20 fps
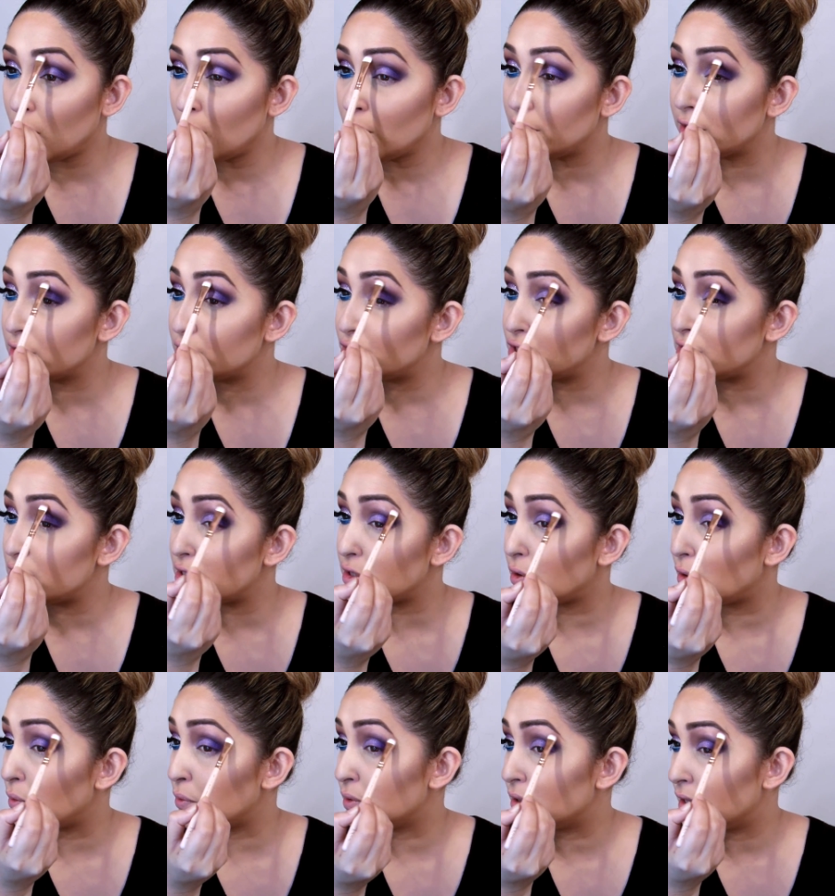orangey
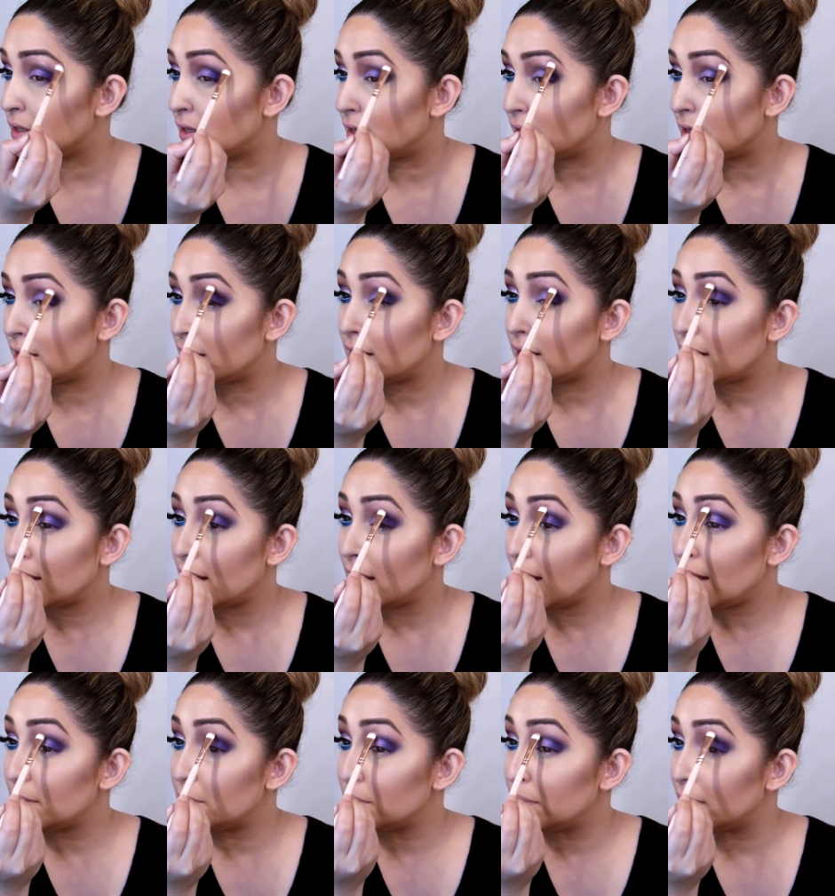tone,
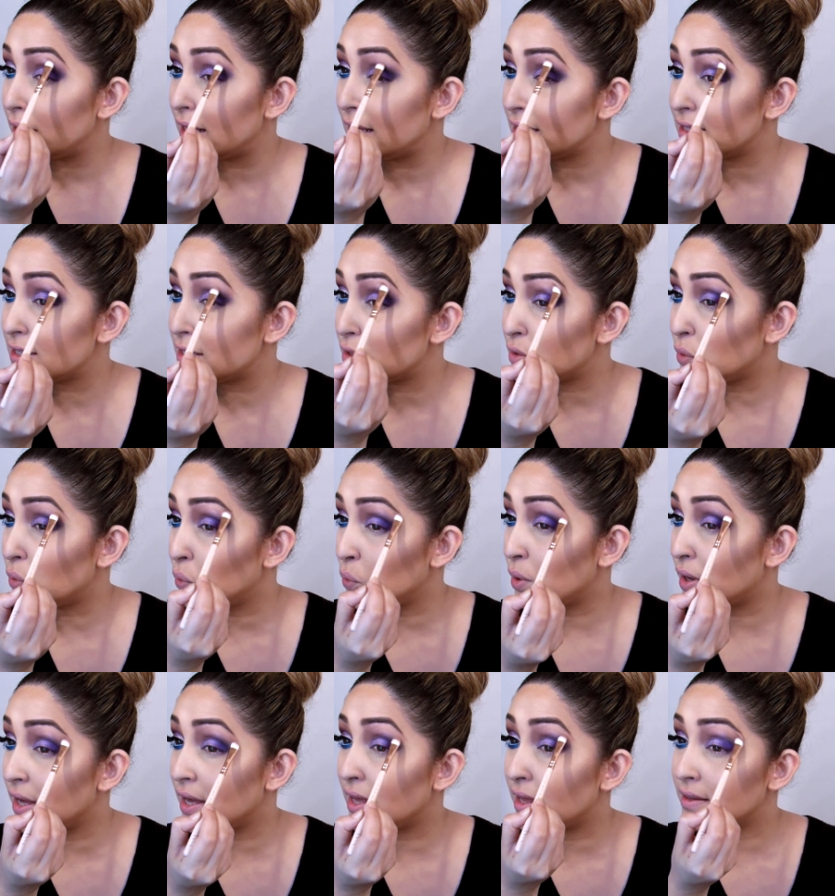and blend it
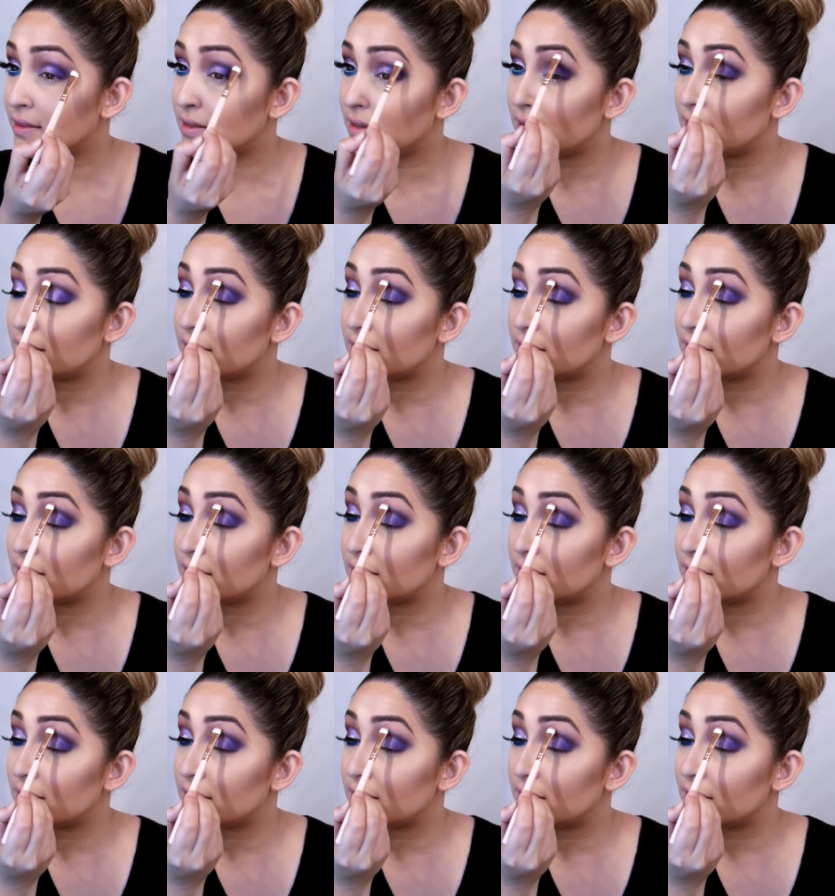with